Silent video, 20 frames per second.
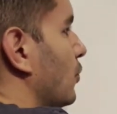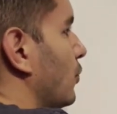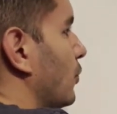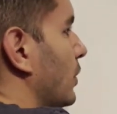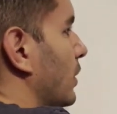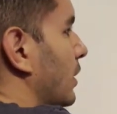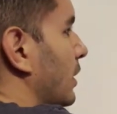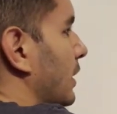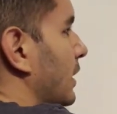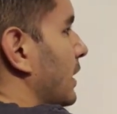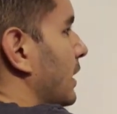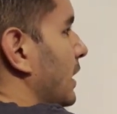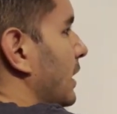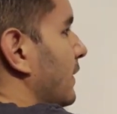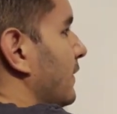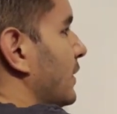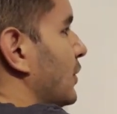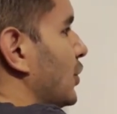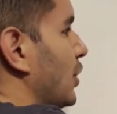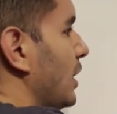we are gonna
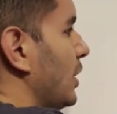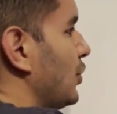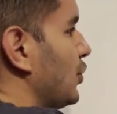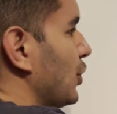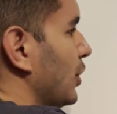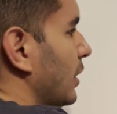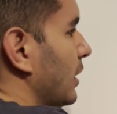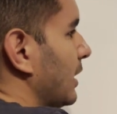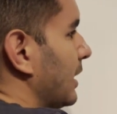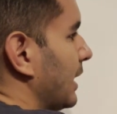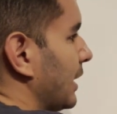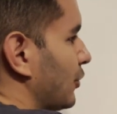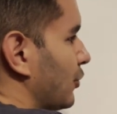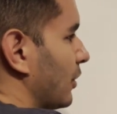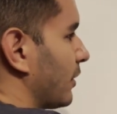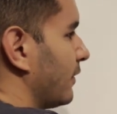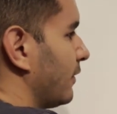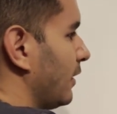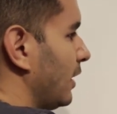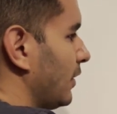have a changing
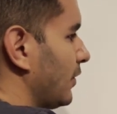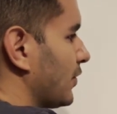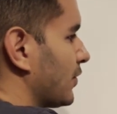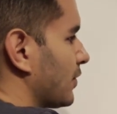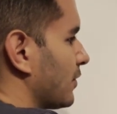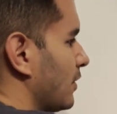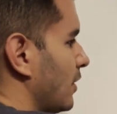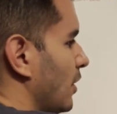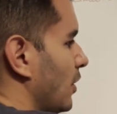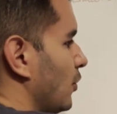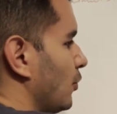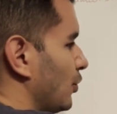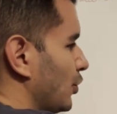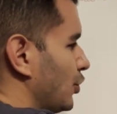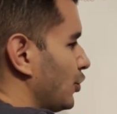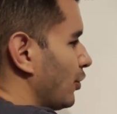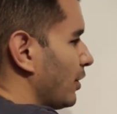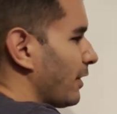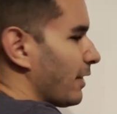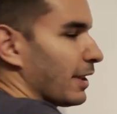electric flux,
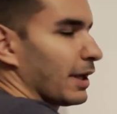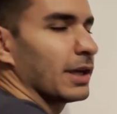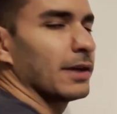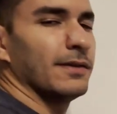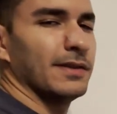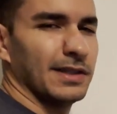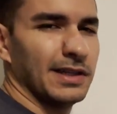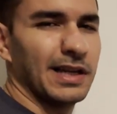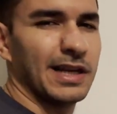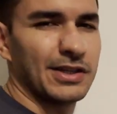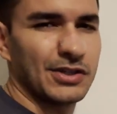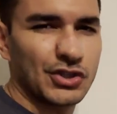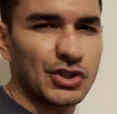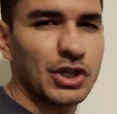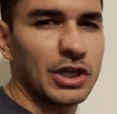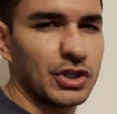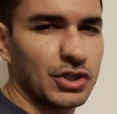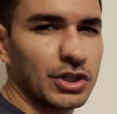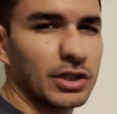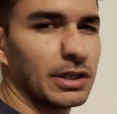which you can think of it as
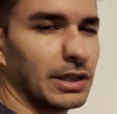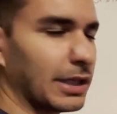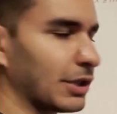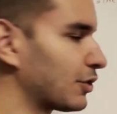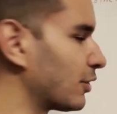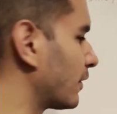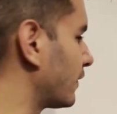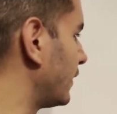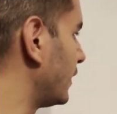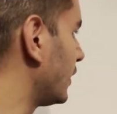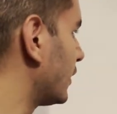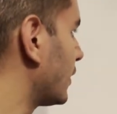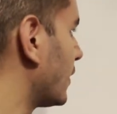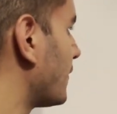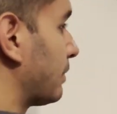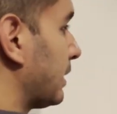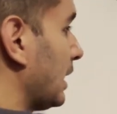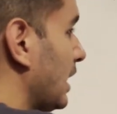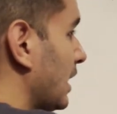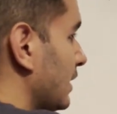changing electric field,
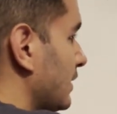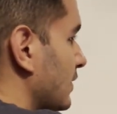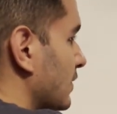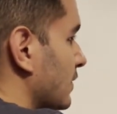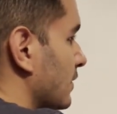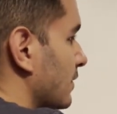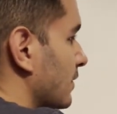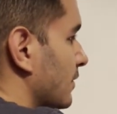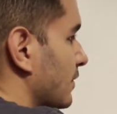plus